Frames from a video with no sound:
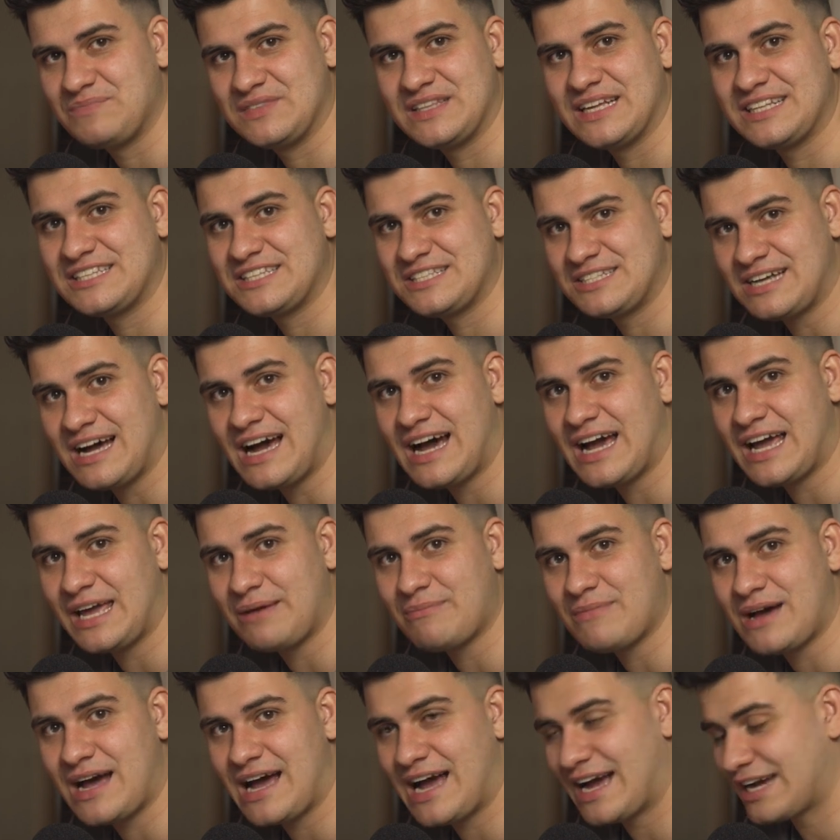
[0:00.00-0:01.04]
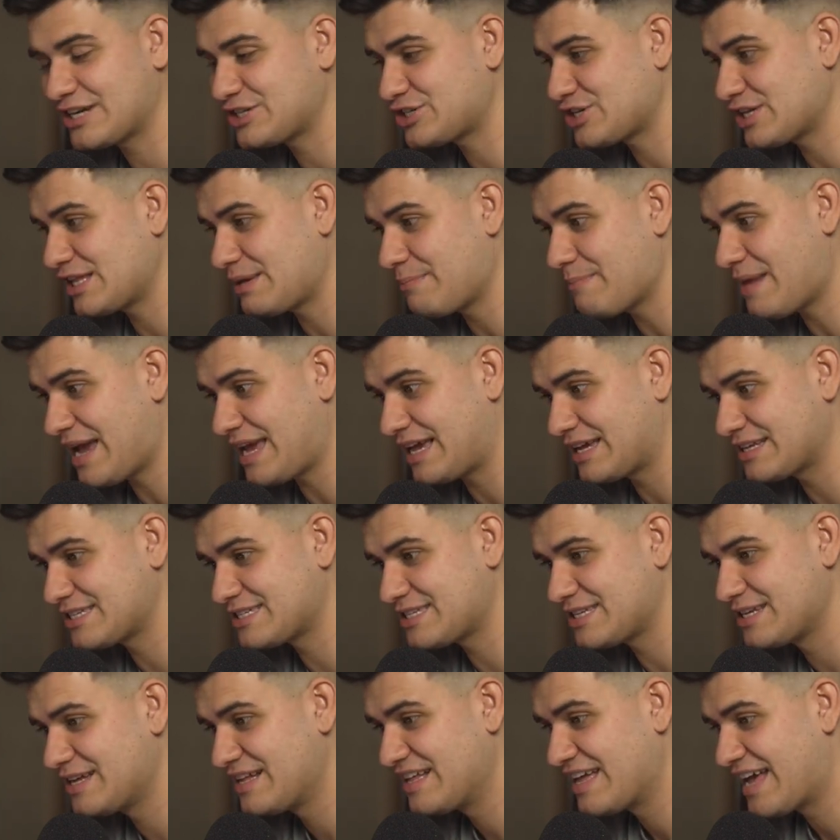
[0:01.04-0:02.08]
that time actually
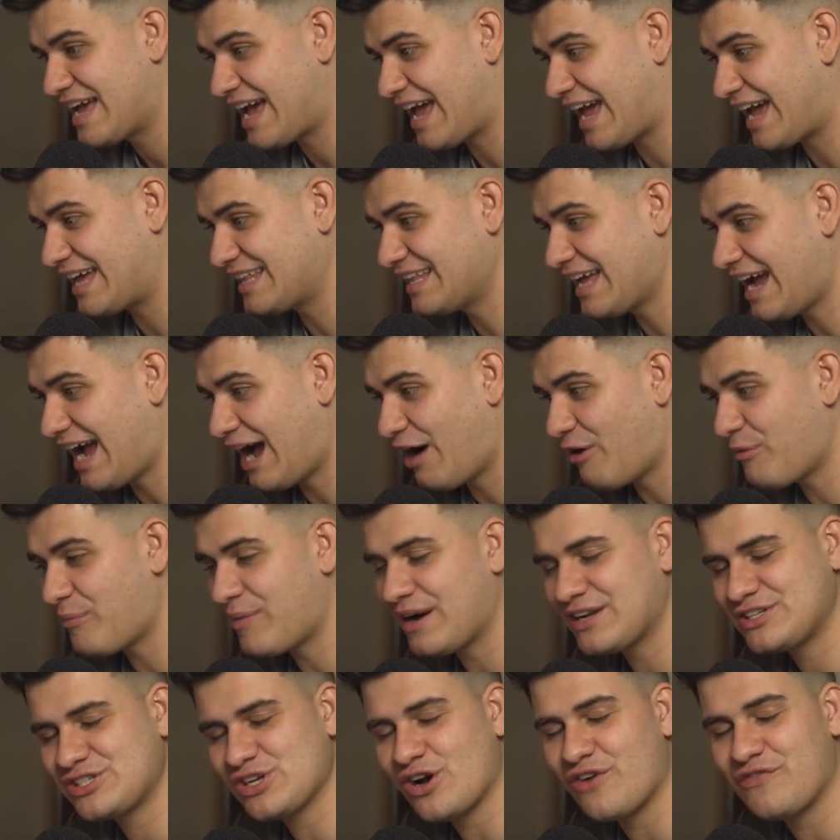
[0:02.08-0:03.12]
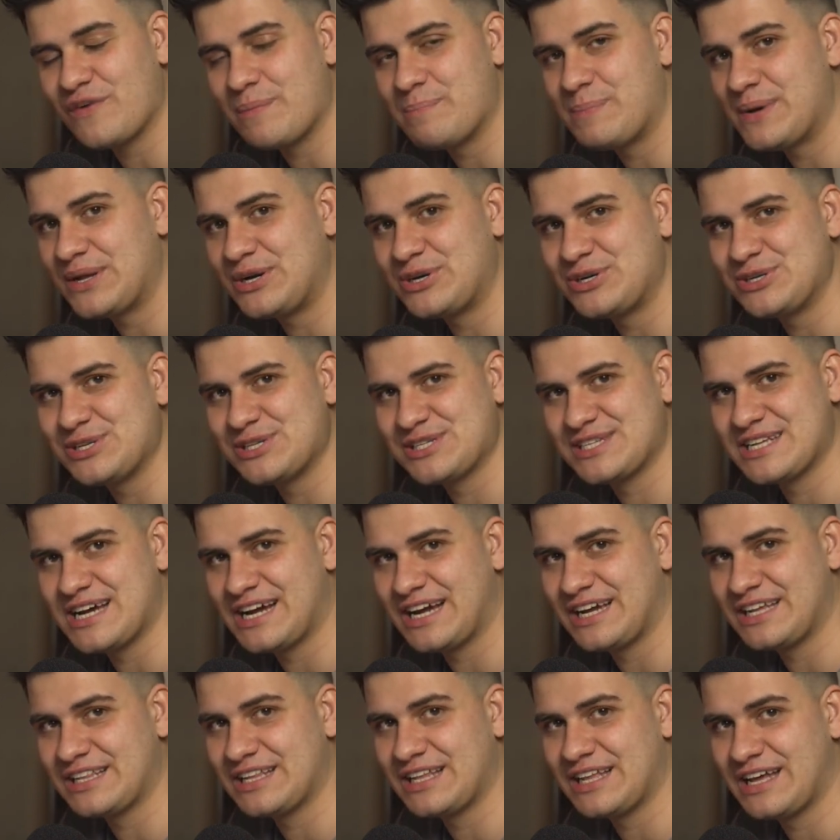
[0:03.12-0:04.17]
makes and how much of a better
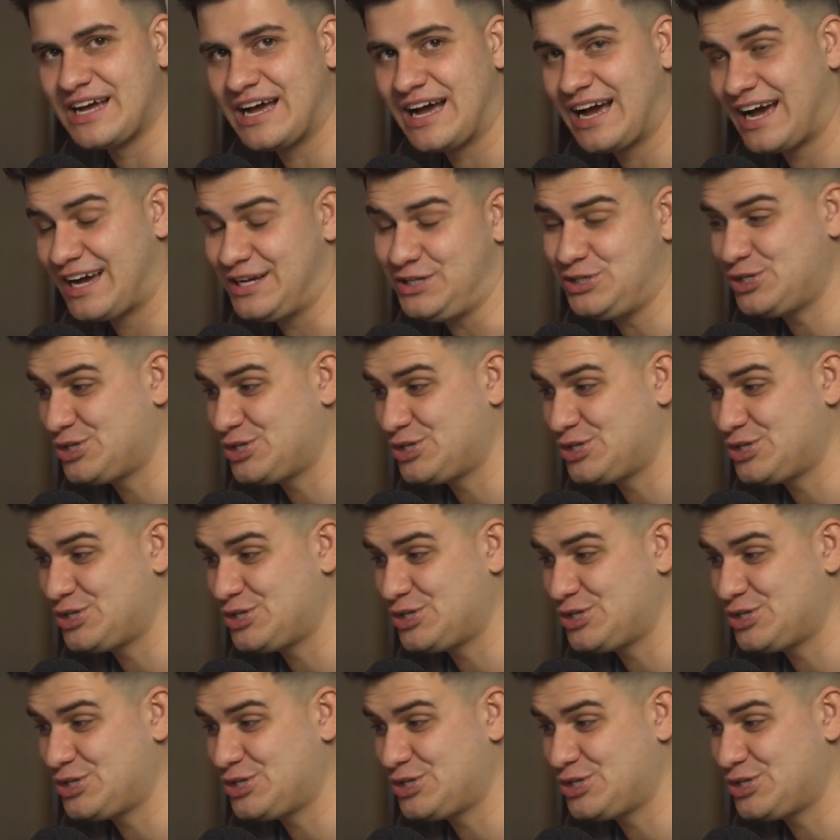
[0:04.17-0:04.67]
design I